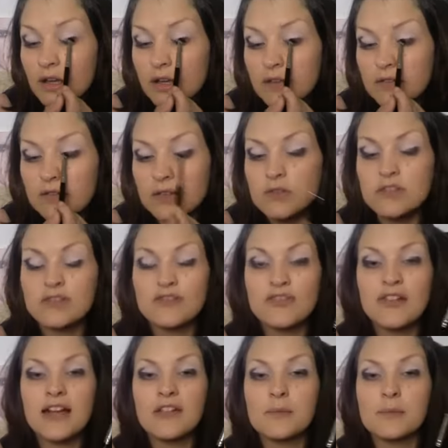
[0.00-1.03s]
is use the
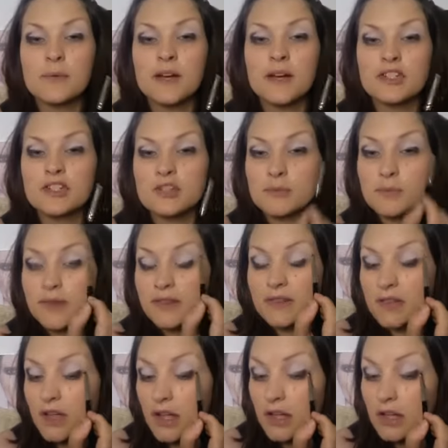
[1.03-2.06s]
flat of the brush to bring
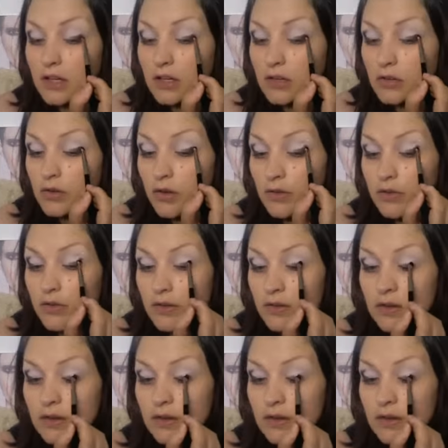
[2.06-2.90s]
the colour across